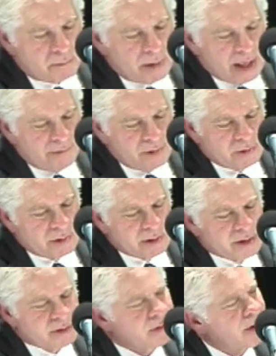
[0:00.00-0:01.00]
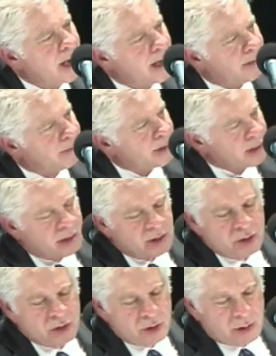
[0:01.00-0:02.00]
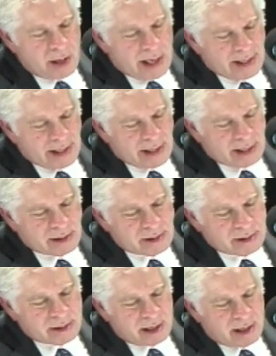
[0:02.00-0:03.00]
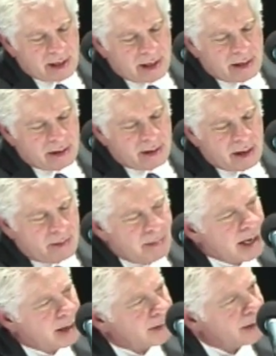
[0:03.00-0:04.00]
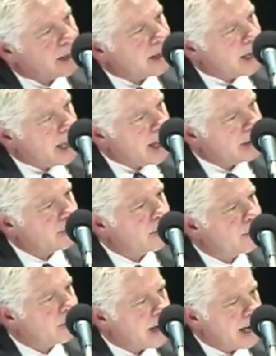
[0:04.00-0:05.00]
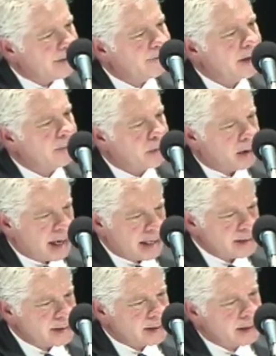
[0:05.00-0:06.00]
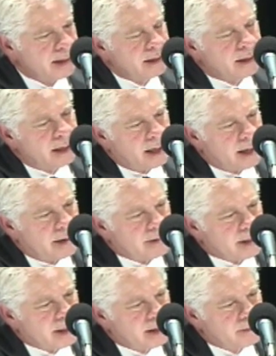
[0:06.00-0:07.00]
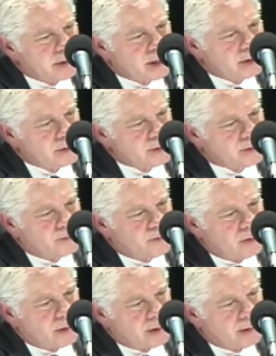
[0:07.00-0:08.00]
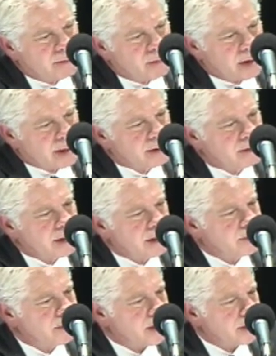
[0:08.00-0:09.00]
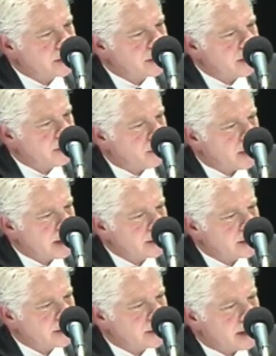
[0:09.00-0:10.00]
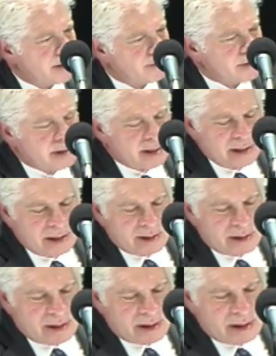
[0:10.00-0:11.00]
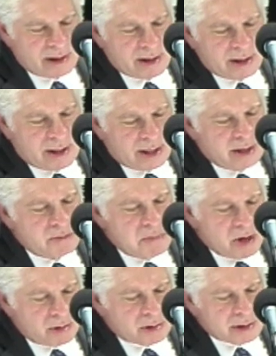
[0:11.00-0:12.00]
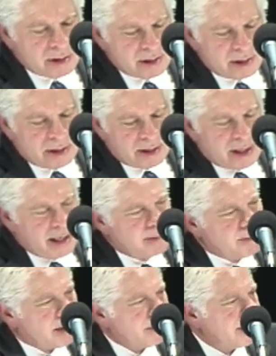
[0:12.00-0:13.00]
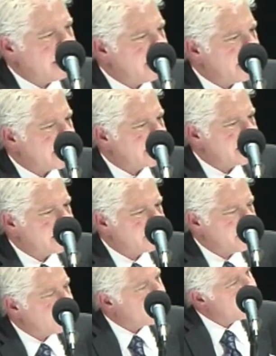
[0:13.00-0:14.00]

if you would describe your ideas about how to arrive at a price that can be used for market transparency and price discovery in milk. And maybe since people